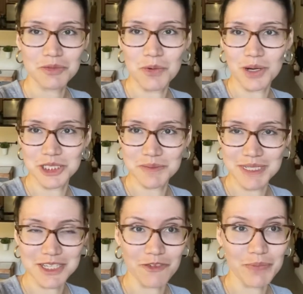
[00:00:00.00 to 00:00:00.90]
watching
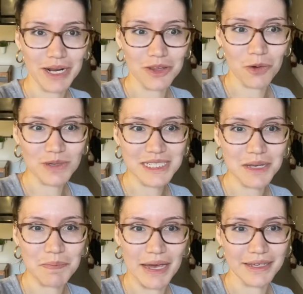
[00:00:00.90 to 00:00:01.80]
myself, but I know it was
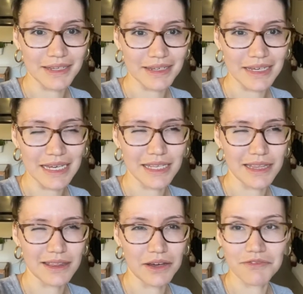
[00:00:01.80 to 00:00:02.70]
like back like
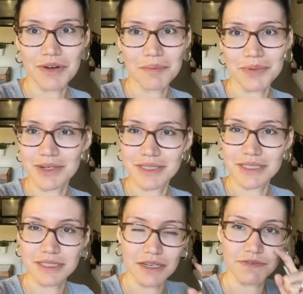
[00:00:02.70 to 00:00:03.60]
in November
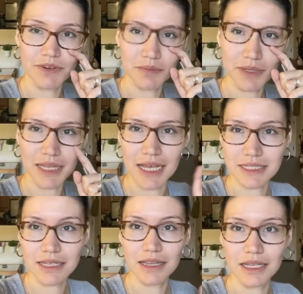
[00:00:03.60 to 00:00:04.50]
since I filmed the
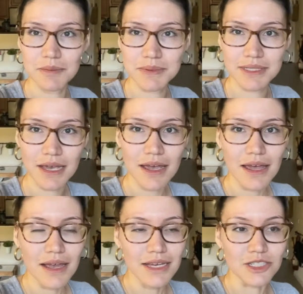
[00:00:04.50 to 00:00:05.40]
last clips.
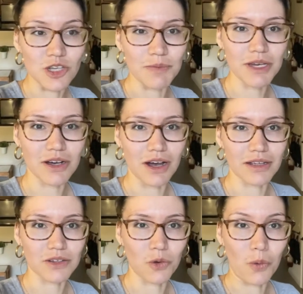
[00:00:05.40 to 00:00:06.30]
So I've been
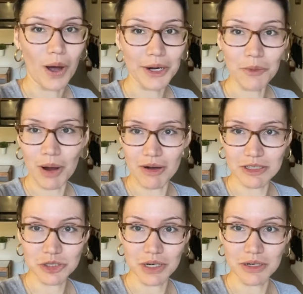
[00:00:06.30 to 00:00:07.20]
gone quite a while
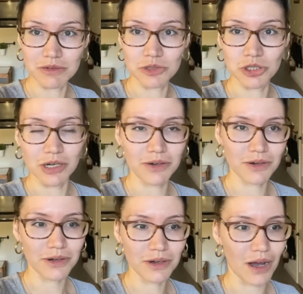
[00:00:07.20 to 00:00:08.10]
trying to
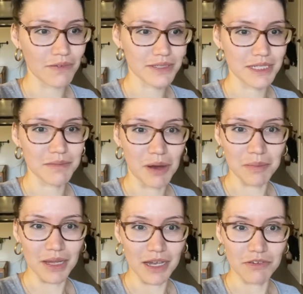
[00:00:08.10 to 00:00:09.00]
juggle, obviously mom
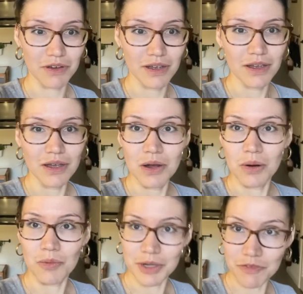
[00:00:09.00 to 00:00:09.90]
life,
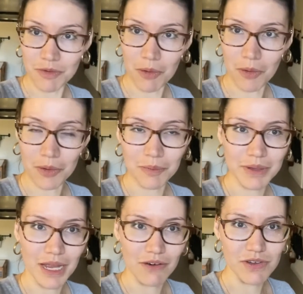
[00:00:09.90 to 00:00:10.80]
working from home and
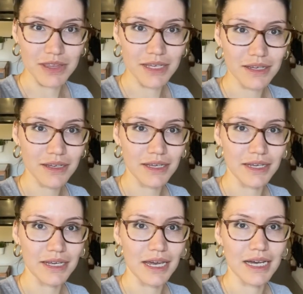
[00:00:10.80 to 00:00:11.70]
everything,
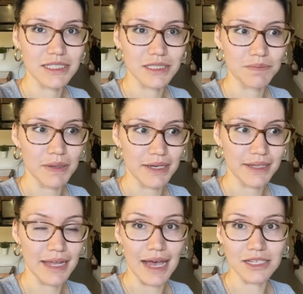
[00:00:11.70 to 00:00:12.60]
it has been
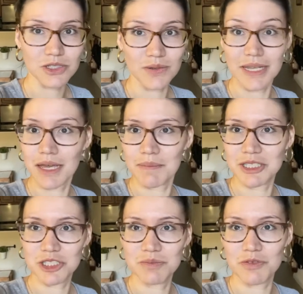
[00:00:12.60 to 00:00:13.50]
a hassle. And like I
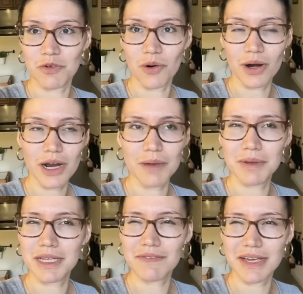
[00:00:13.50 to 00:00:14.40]
mentioned before, I
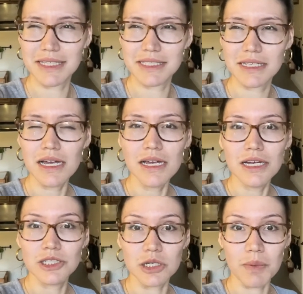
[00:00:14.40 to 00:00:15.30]
believe I
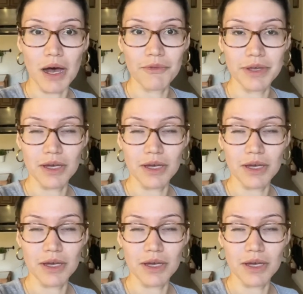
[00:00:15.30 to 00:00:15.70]
talked about how we